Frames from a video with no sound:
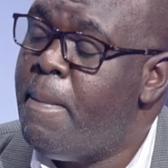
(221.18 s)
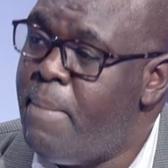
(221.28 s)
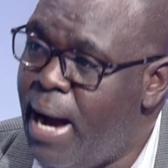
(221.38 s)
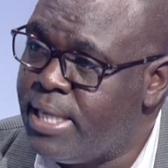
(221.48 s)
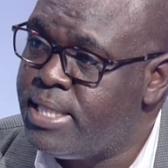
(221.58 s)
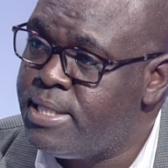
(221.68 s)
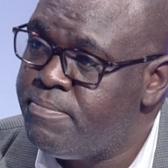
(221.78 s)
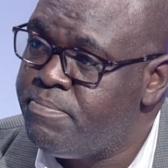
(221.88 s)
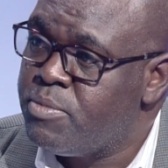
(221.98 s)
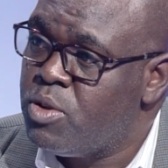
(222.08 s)
But
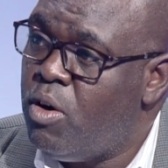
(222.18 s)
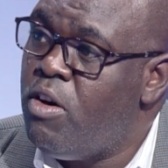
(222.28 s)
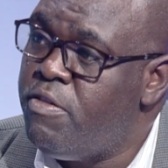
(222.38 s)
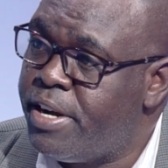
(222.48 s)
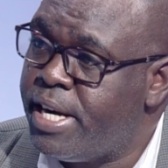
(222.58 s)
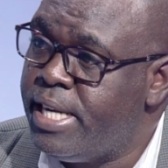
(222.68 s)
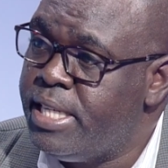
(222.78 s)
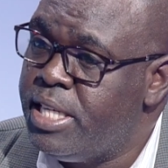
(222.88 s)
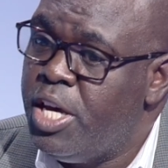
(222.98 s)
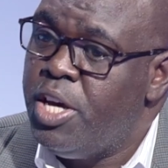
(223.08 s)

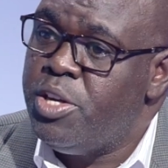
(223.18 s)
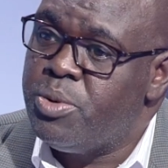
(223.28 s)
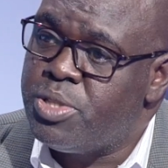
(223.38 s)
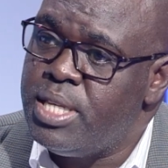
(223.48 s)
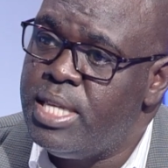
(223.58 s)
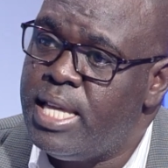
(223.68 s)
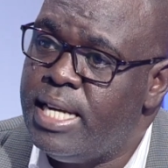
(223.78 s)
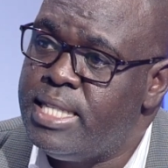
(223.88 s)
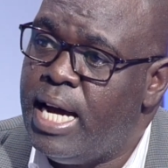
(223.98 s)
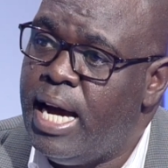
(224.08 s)
overall, you see
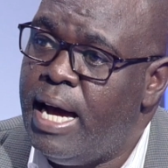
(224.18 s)
that